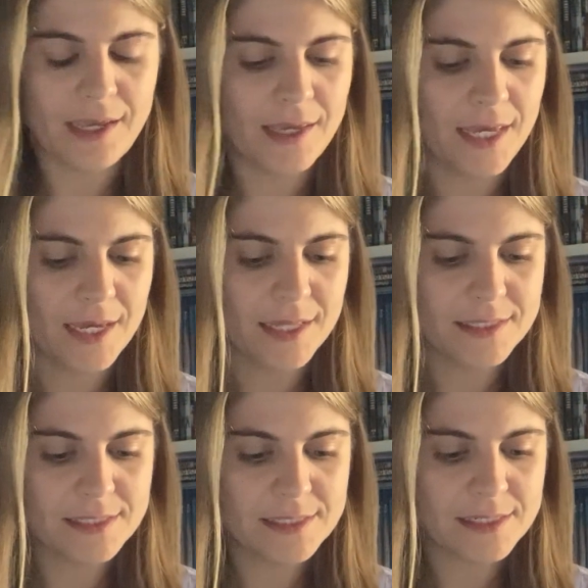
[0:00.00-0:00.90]

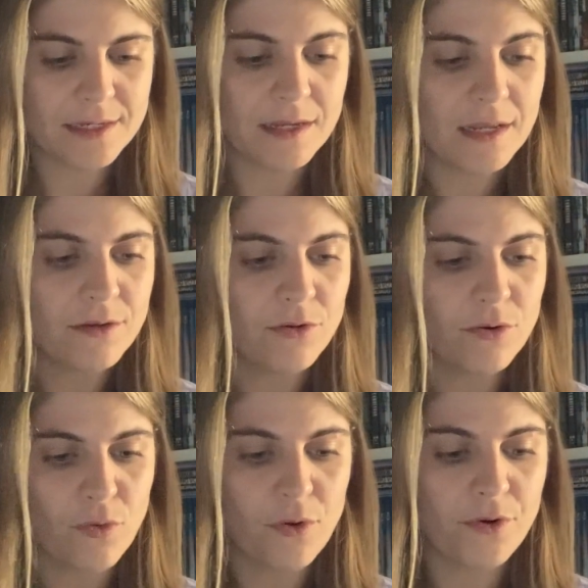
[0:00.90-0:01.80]
And another
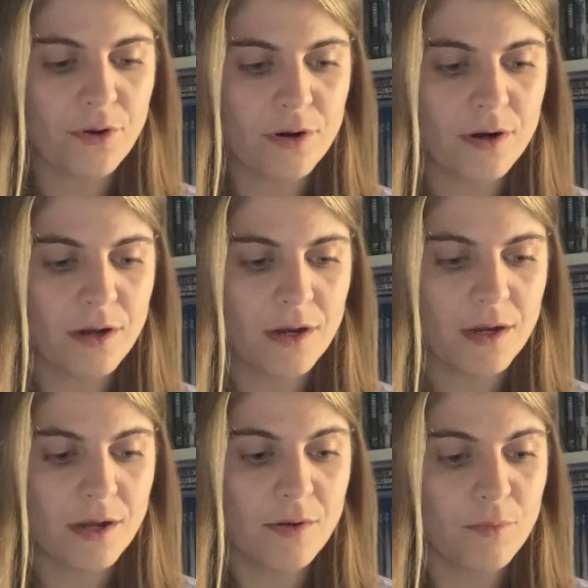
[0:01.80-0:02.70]
horror
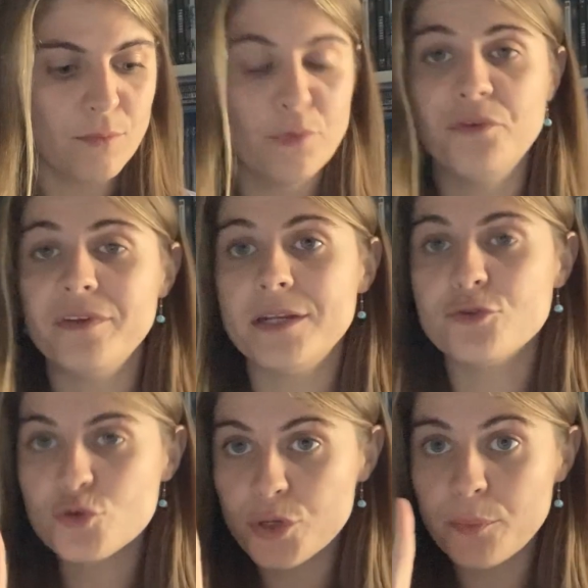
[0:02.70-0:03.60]
movie
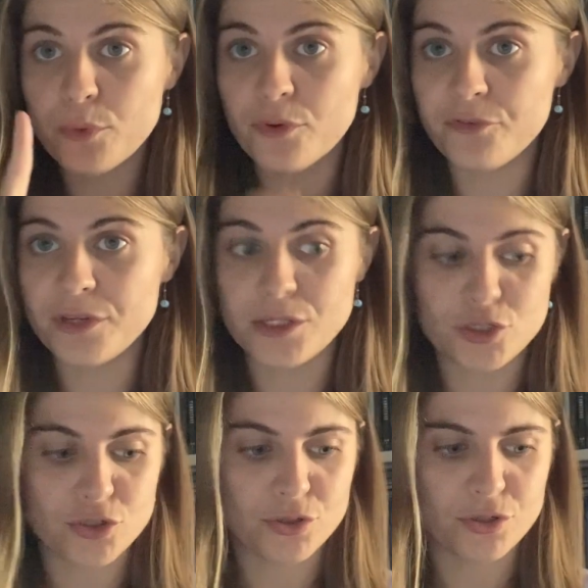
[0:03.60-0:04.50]
triple
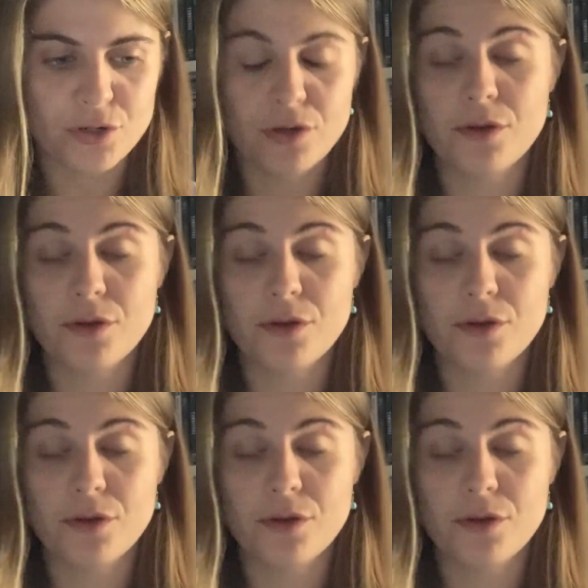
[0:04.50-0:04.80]
feature